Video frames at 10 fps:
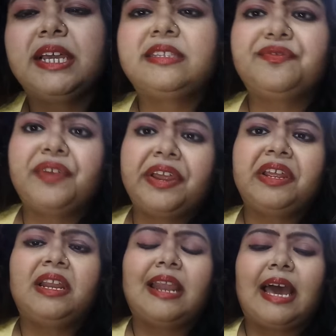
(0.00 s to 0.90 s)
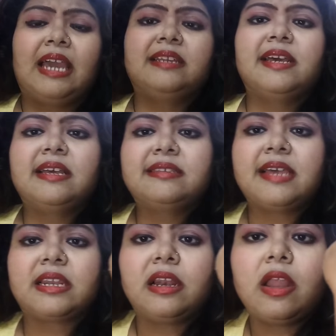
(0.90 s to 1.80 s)
it's a very light,
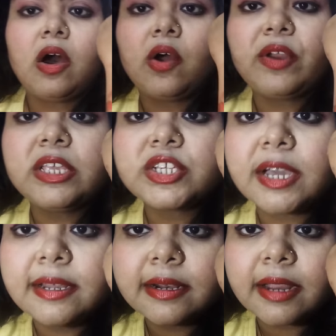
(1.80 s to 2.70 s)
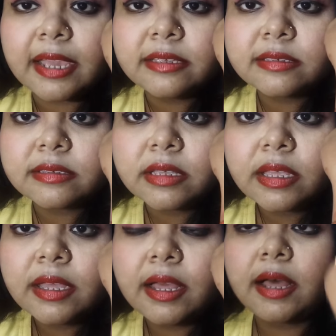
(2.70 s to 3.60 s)
subtle orange color, guys.
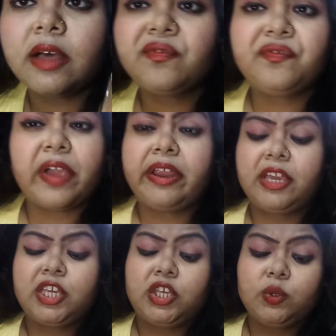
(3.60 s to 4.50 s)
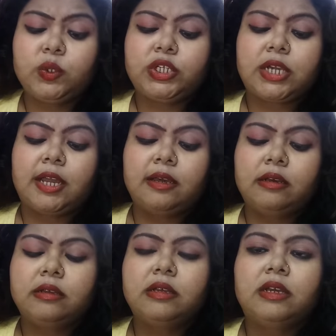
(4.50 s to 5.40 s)
A very cute
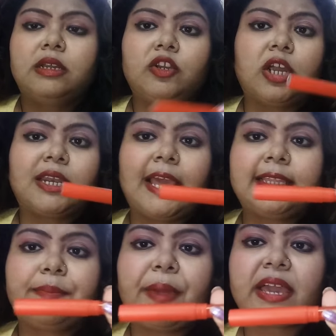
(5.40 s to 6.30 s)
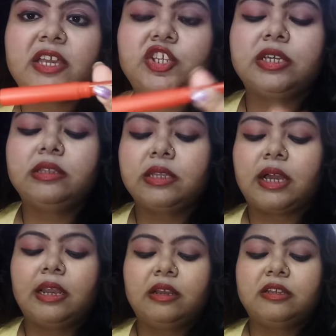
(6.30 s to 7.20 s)
color. Not like the packaging. The
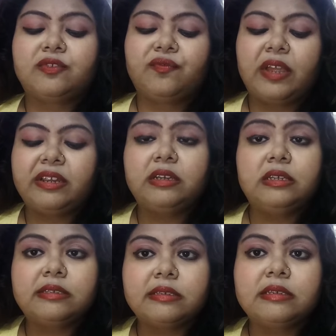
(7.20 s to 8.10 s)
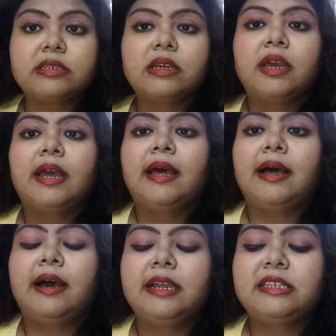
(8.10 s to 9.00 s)
color is very decent.
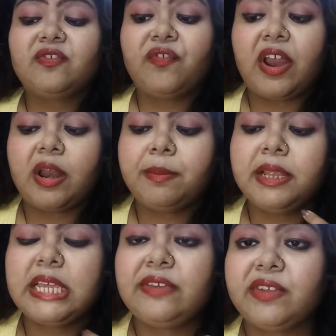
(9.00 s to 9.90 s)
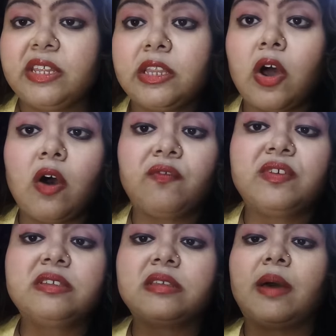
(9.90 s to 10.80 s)
It's wearable even in the
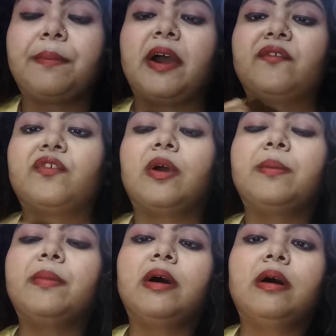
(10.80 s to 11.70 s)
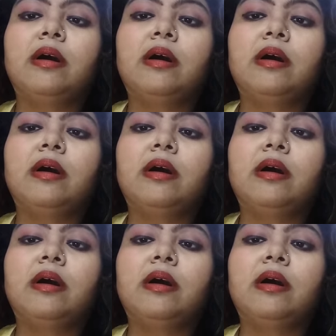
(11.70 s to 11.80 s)
office. Apart from